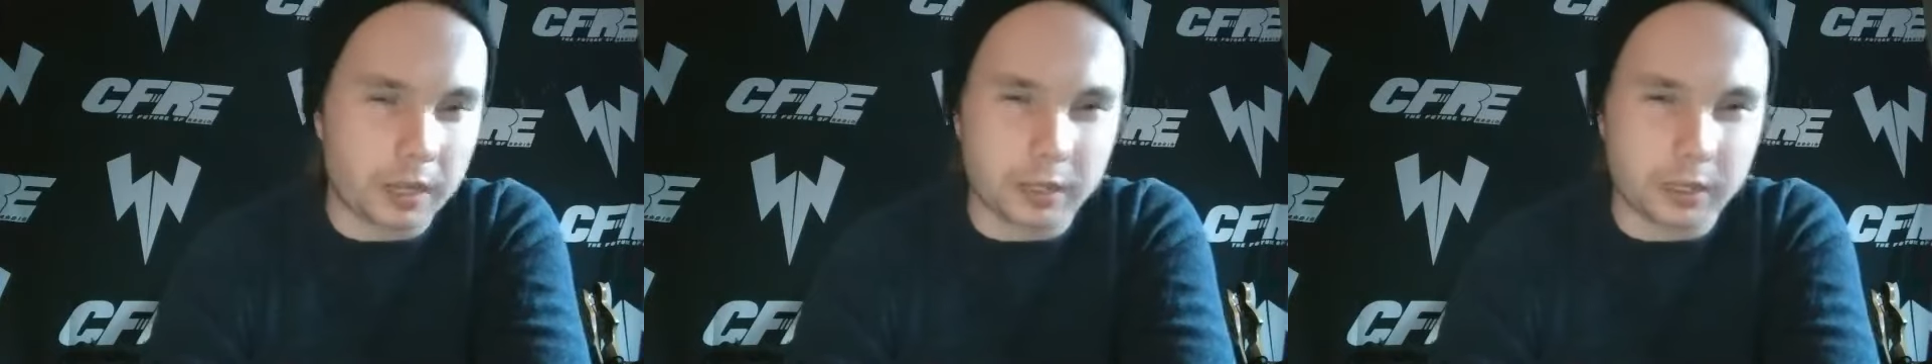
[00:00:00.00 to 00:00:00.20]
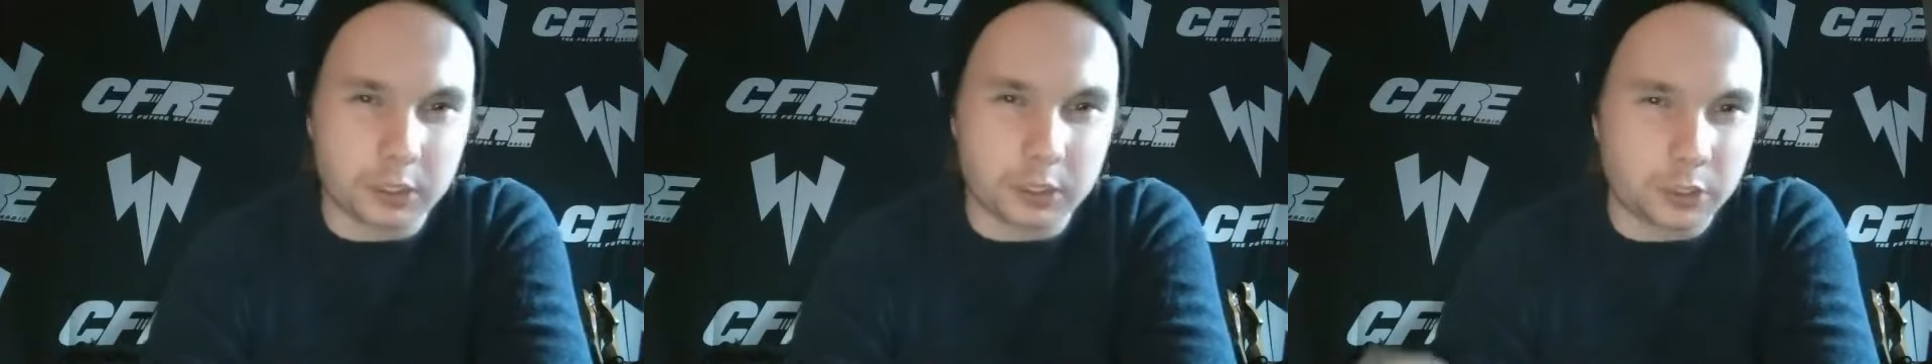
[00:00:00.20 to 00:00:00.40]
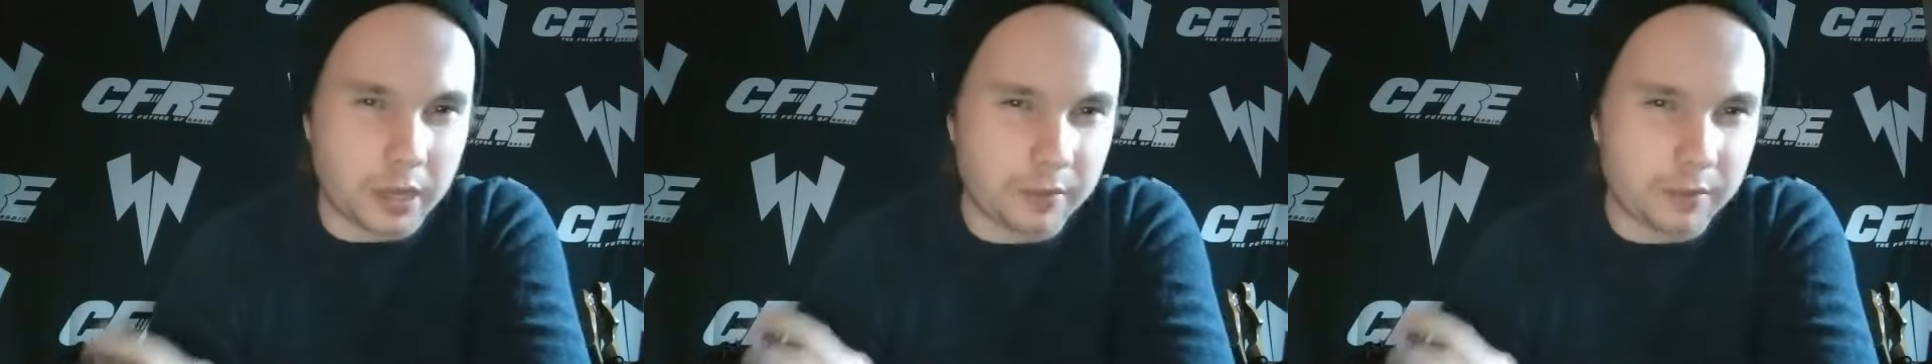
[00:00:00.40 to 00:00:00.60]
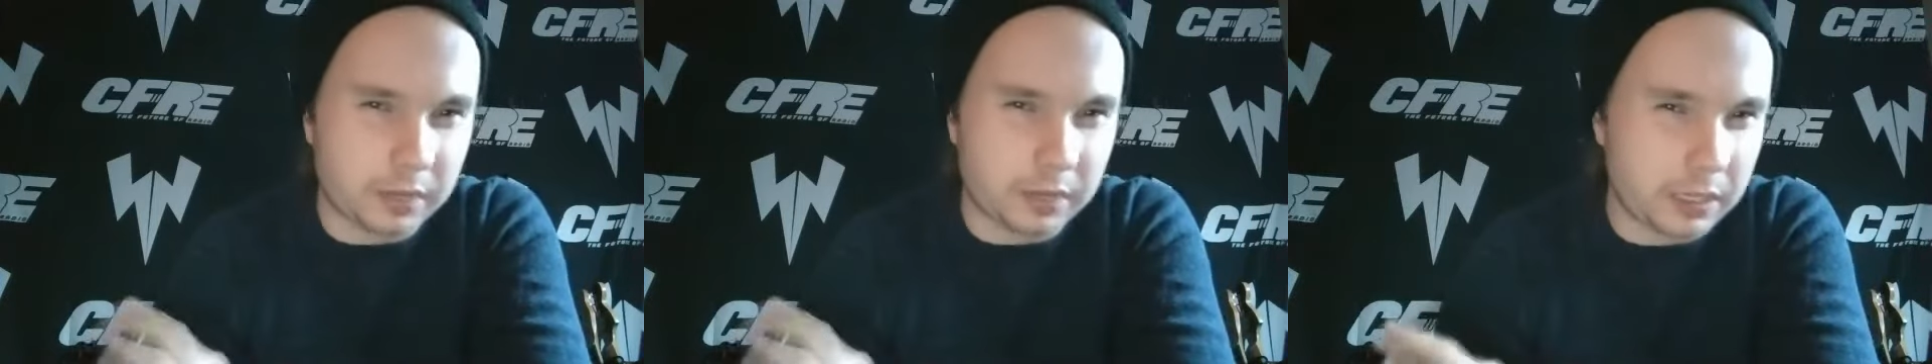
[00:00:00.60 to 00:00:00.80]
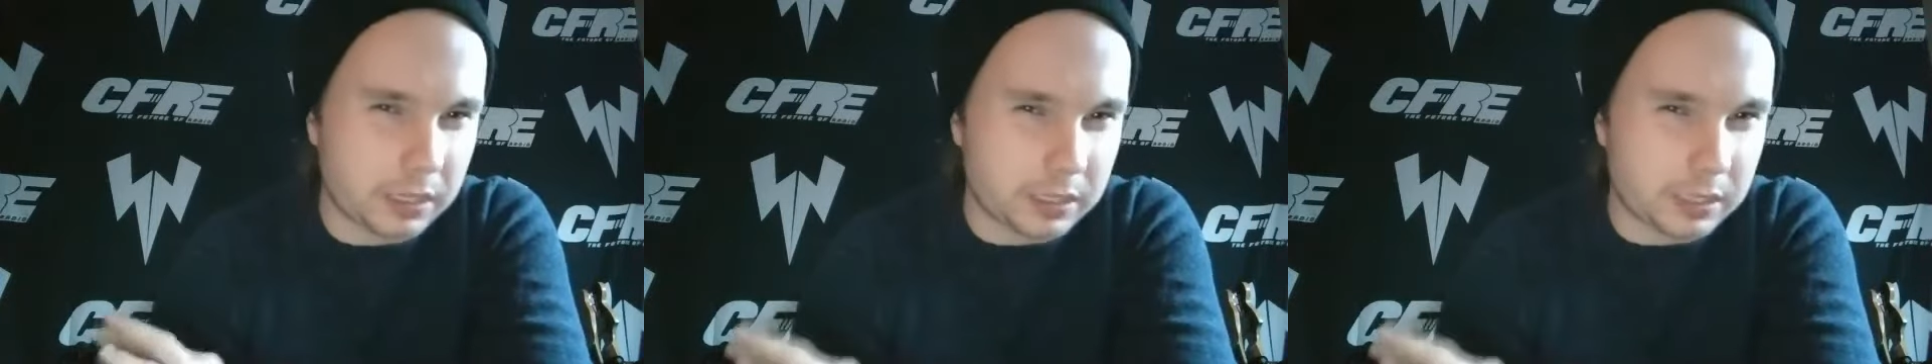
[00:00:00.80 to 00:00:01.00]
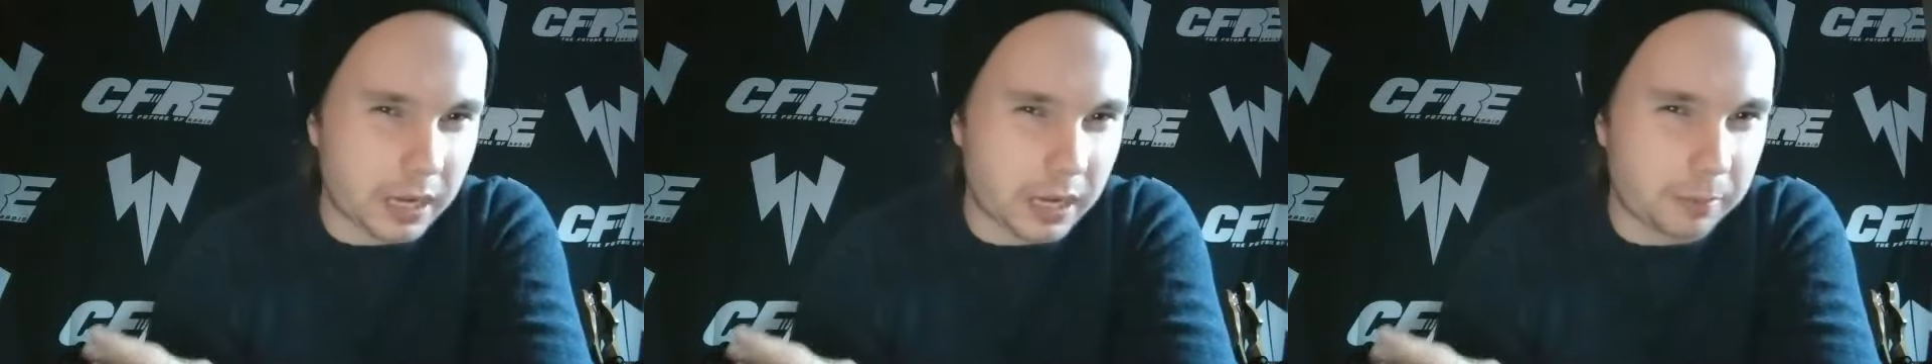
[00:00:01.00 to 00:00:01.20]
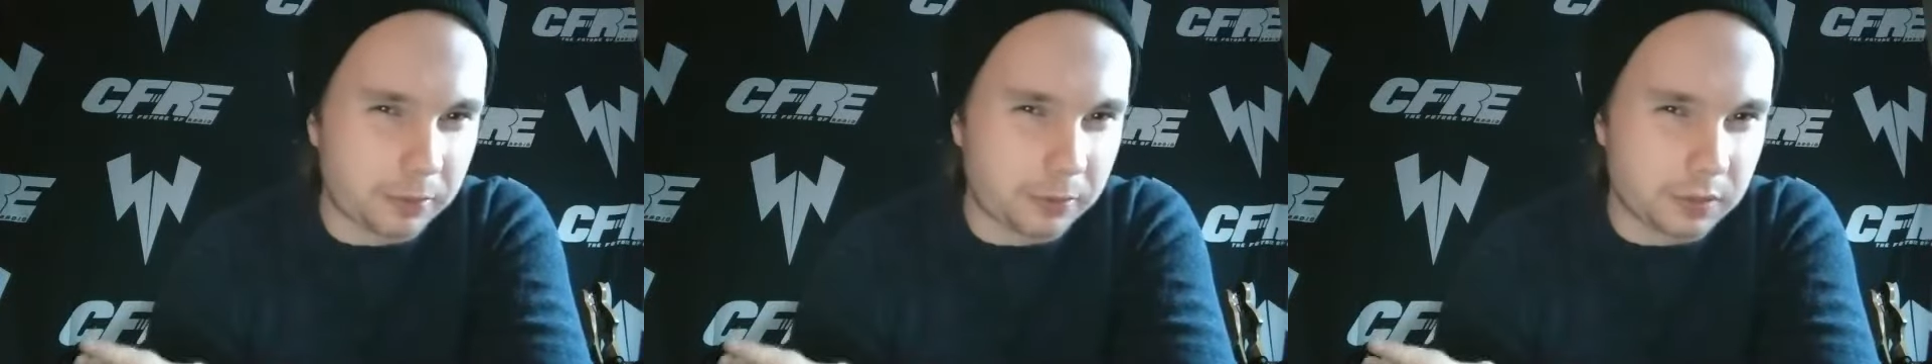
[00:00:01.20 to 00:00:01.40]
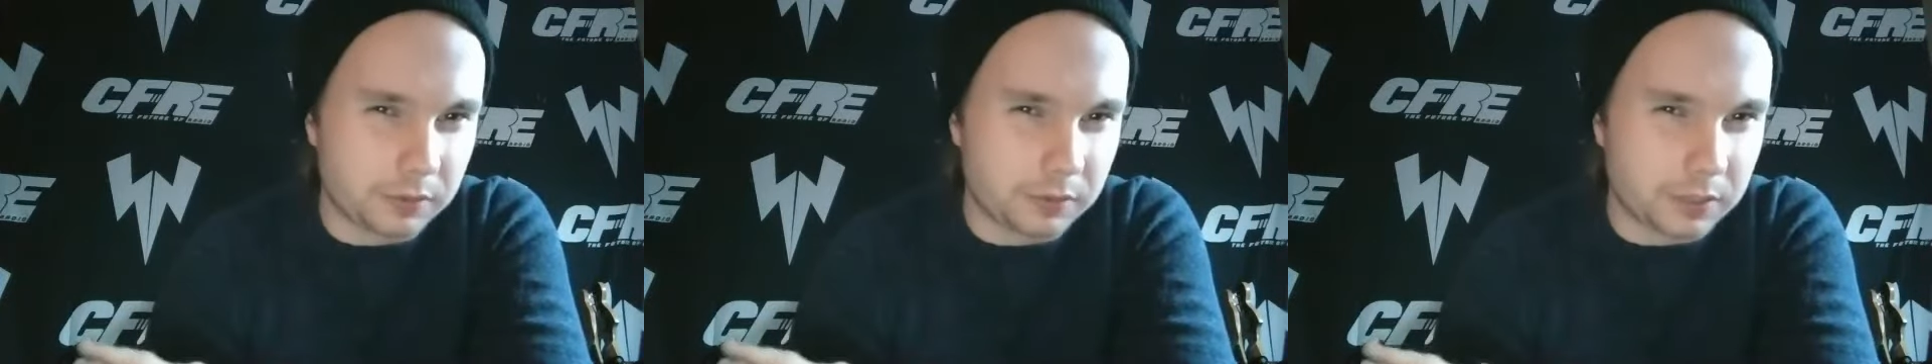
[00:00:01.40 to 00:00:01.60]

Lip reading: do you have any examples of